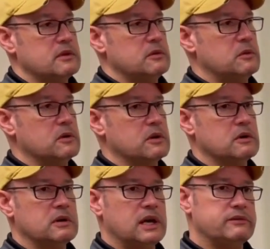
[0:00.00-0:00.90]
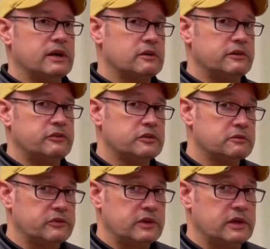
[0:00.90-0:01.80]
Or I've got all these
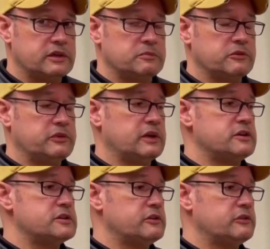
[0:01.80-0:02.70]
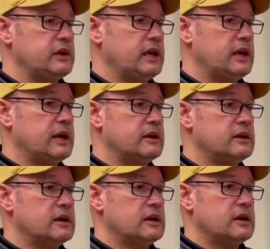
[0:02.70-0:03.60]
service connected percentages, and